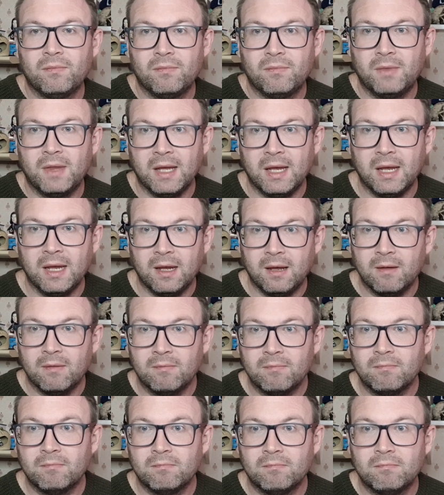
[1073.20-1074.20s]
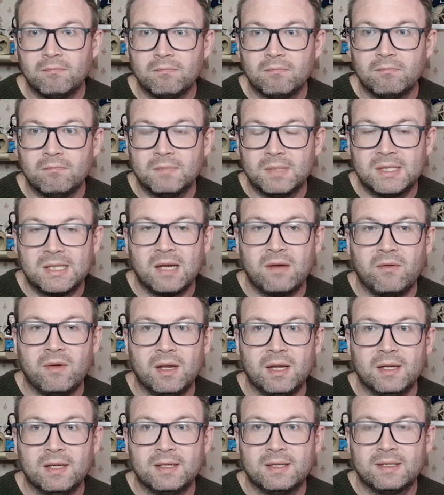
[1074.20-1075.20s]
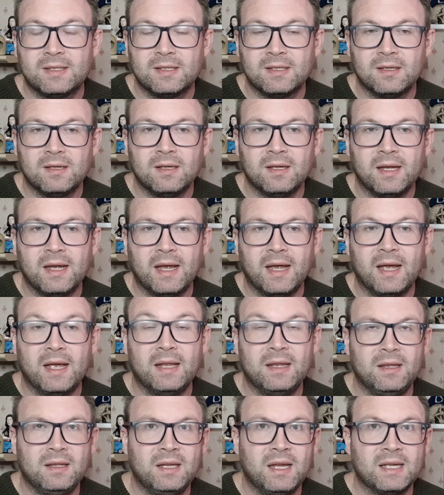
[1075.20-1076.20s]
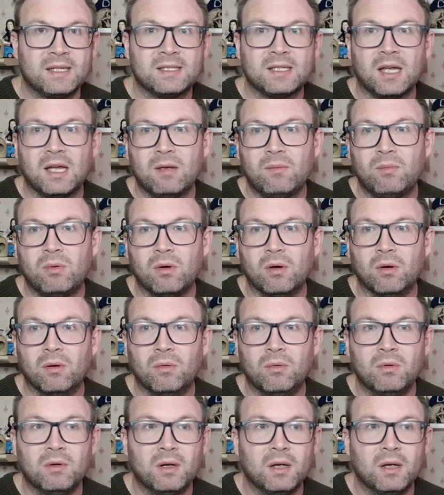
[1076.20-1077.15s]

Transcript: the series? And yes, I will.